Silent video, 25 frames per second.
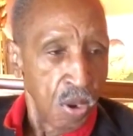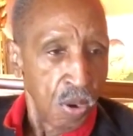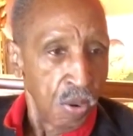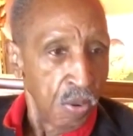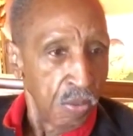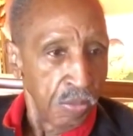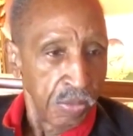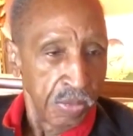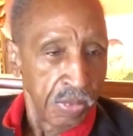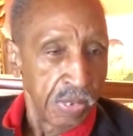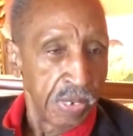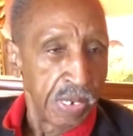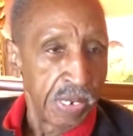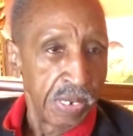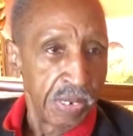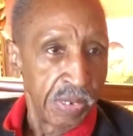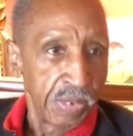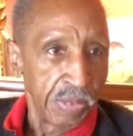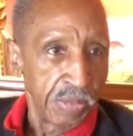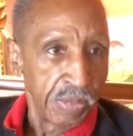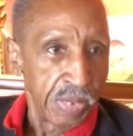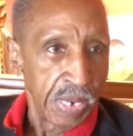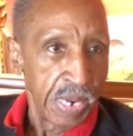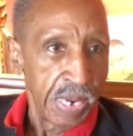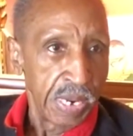No,
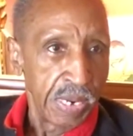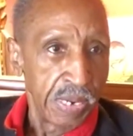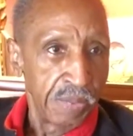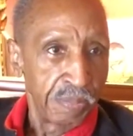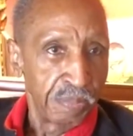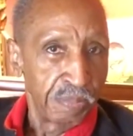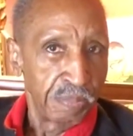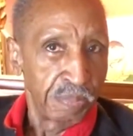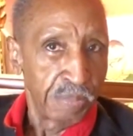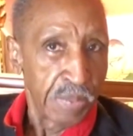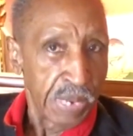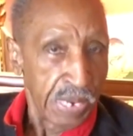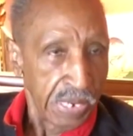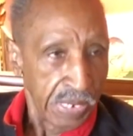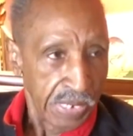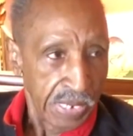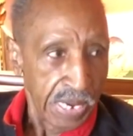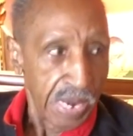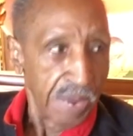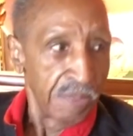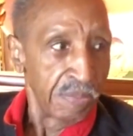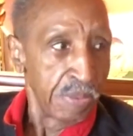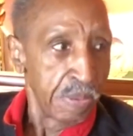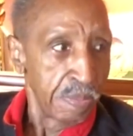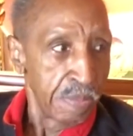they, they paid,
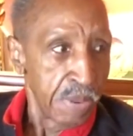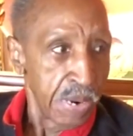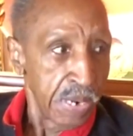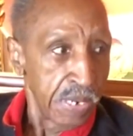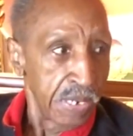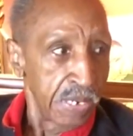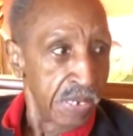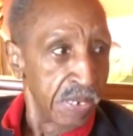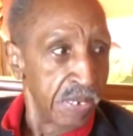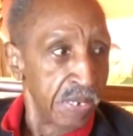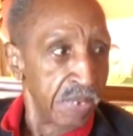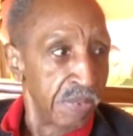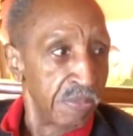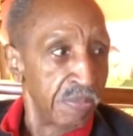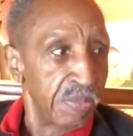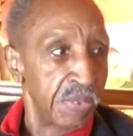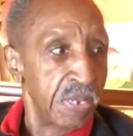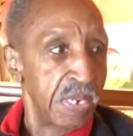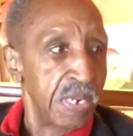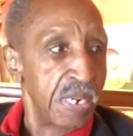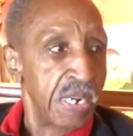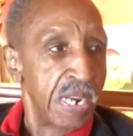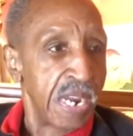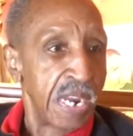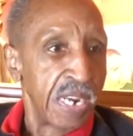gave them. They gave them the
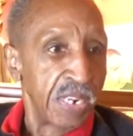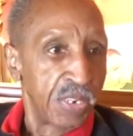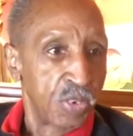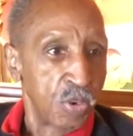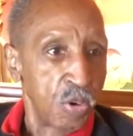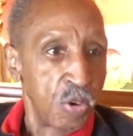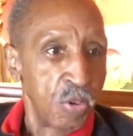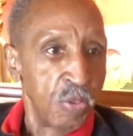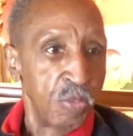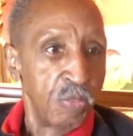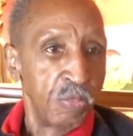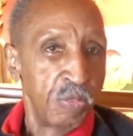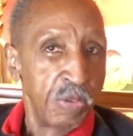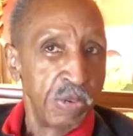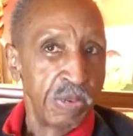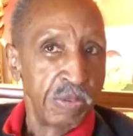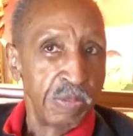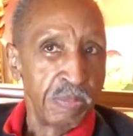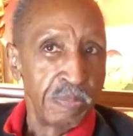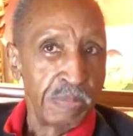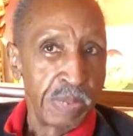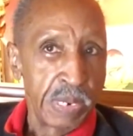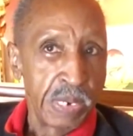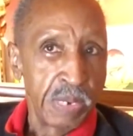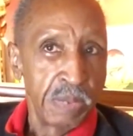money, and they told them we
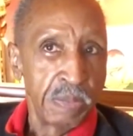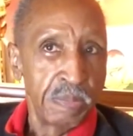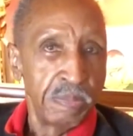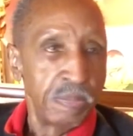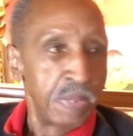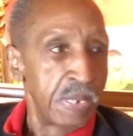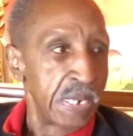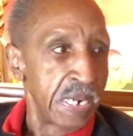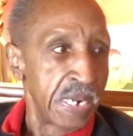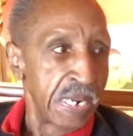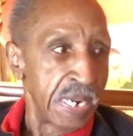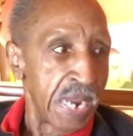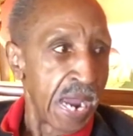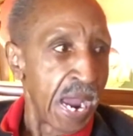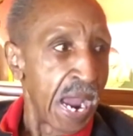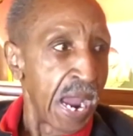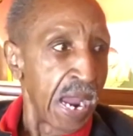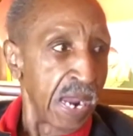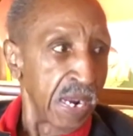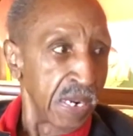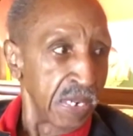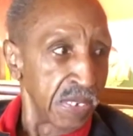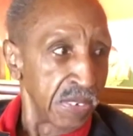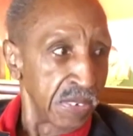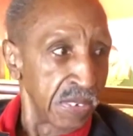would meet them in the
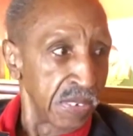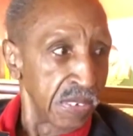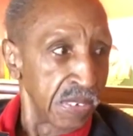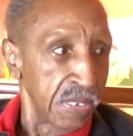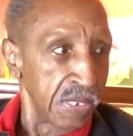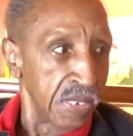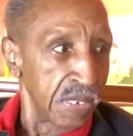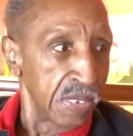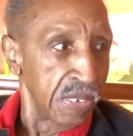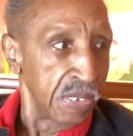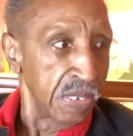islands.